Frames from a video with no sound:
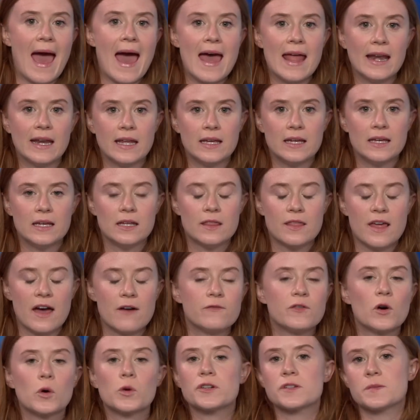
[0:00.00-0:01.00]
any
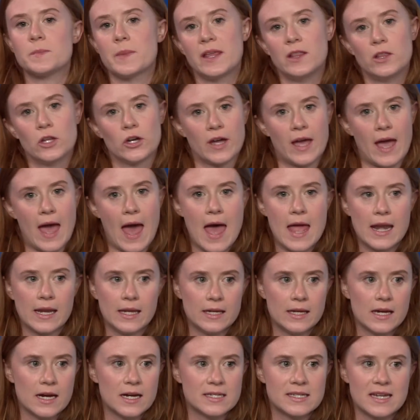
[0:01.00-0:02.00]
that voters might look at
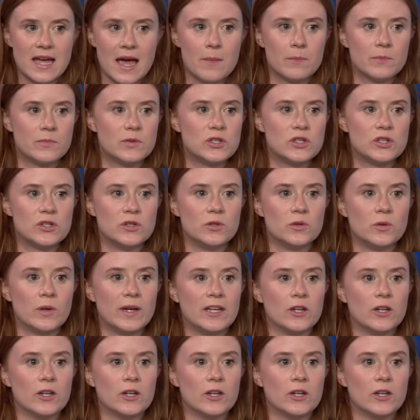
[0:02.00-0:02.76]
any attempt to